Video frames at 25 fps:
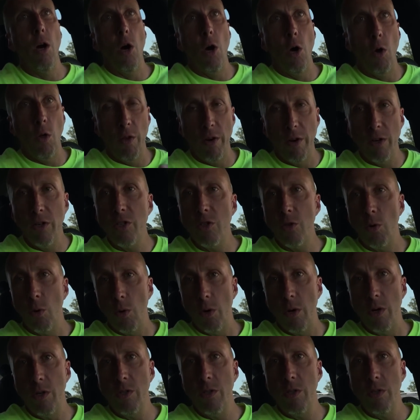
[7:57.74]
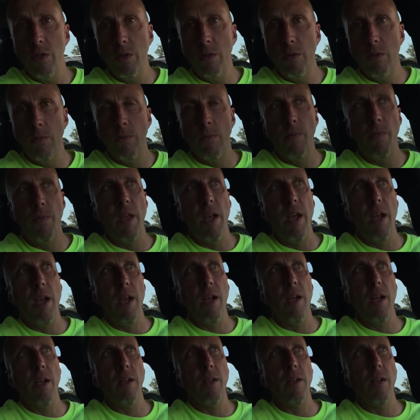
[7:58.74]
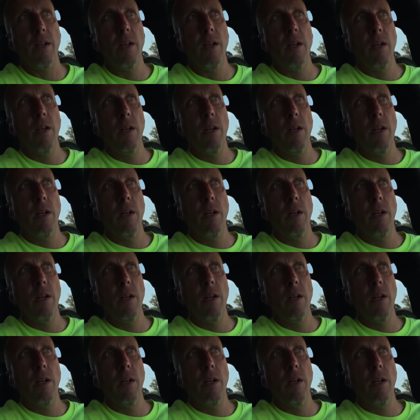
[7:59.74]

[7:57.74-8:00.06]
all their stores and